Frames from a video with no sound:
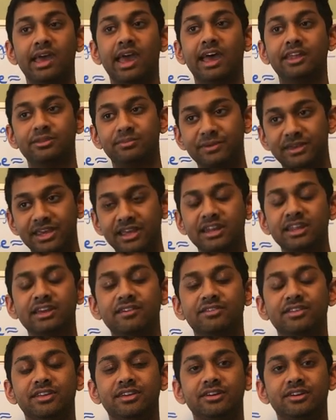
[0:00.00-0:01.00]
At the beginning
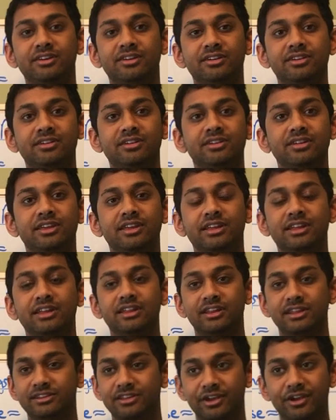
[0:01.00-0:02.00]
of the year,
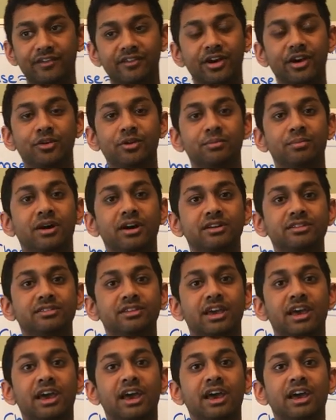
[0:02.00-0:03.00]
let's say you have 100
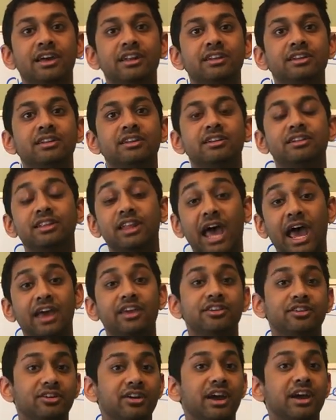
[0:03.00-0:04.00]
bucks and
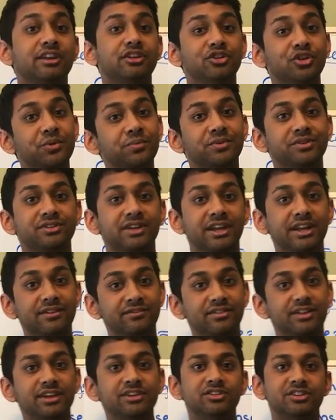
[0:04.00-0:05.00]
that year had a 2%
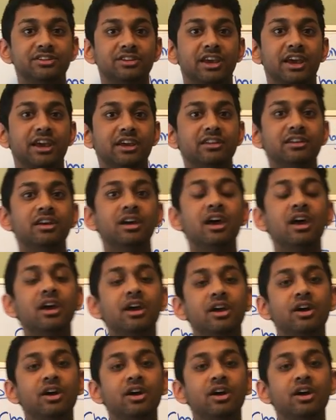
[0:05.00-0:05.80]
inflation gain.